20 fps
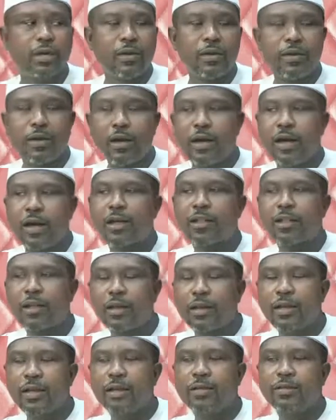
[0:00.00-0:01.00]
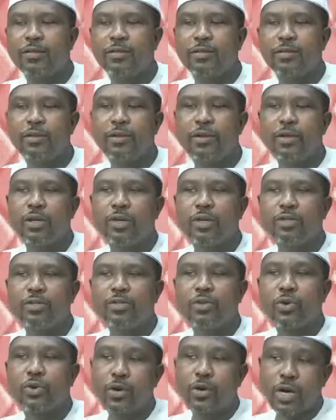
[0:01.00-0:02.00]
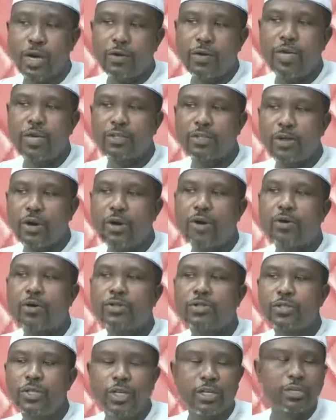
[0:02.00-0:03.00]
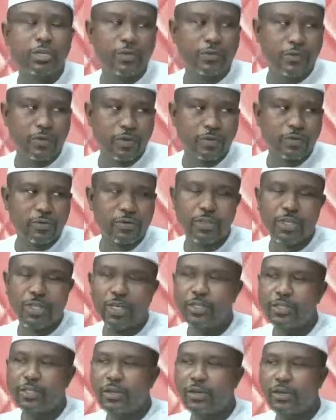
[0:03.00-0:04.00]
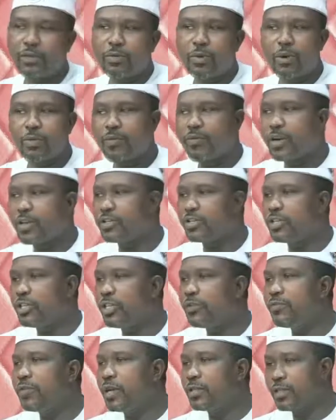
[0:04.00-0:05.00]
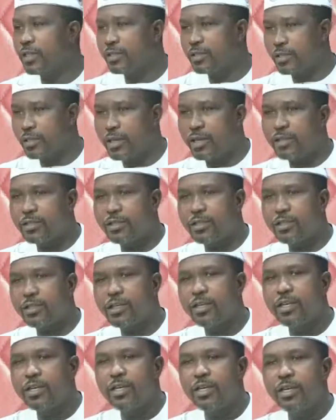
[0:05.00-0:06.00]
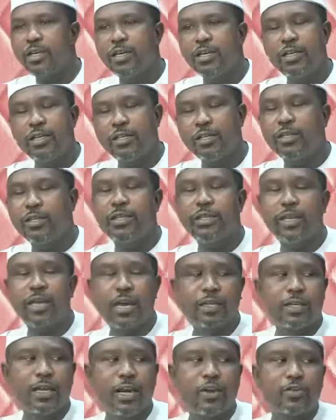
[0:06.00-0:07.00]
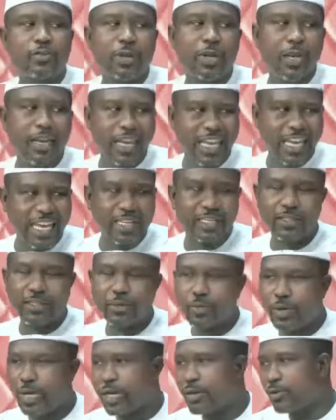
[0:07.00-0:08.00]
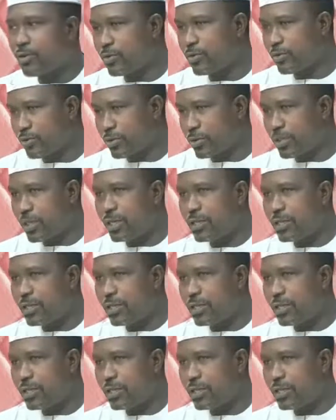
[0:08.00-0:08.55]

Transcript: and that is to congratulate all citizens of Ogun State on what we have achieved as a state. Indeed, Nigeria would be less without Ogun State.